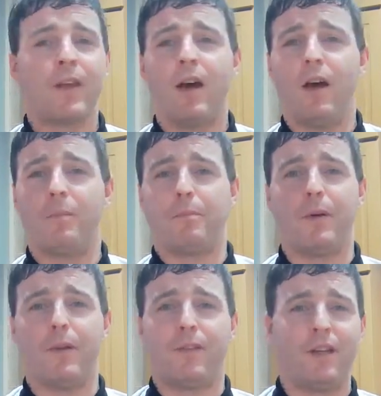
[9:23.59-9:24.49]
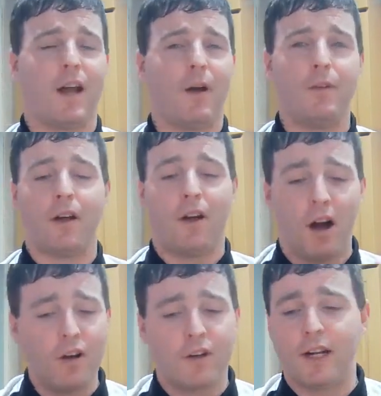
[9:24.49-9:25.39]
But, you know,
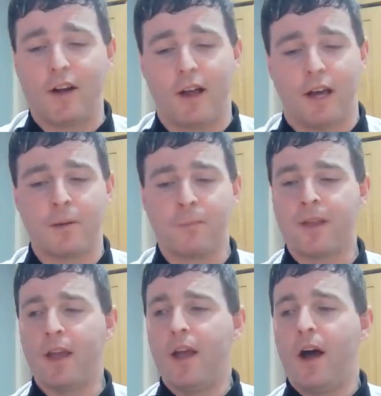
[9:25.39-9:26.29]
I look at it like this.